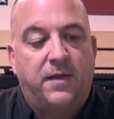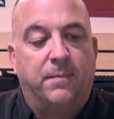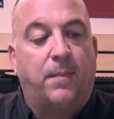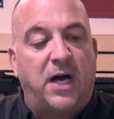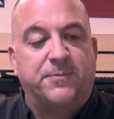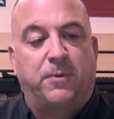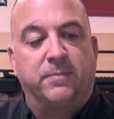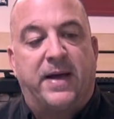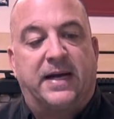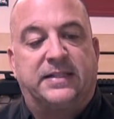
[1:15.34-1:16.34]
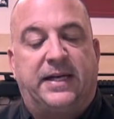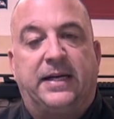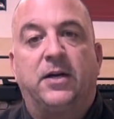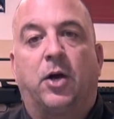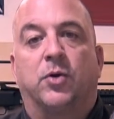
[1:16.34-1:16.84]
The Mossberg
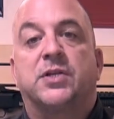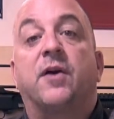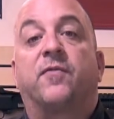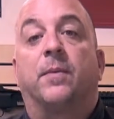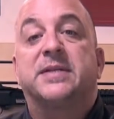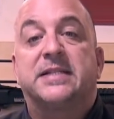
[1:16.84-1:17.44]
magazine goes from